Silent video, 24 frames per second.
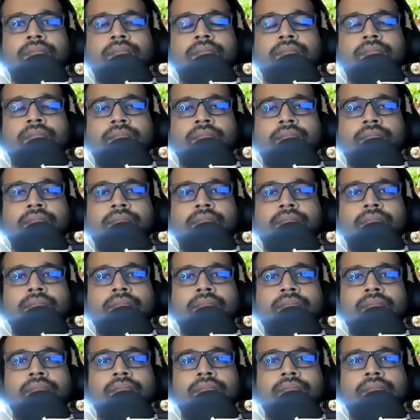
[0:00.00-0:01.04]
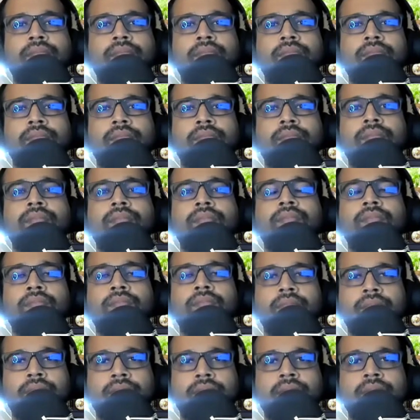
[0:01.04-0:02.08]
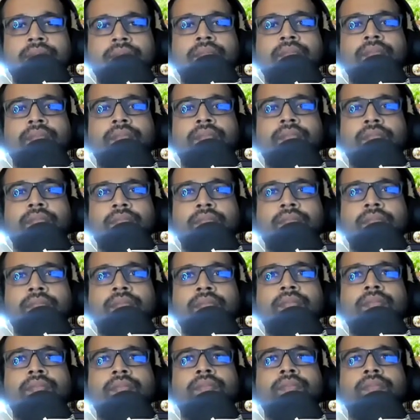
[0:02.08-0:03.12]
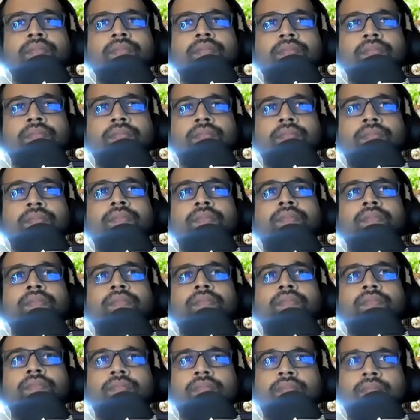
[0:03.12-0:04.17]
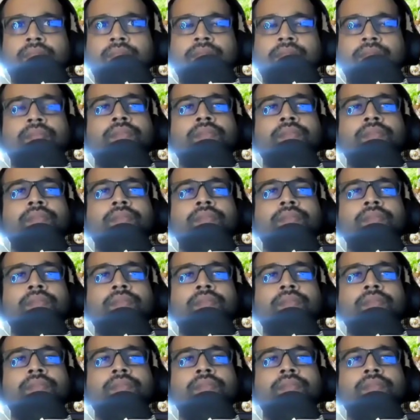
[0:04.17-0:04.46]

This person isn't speaking.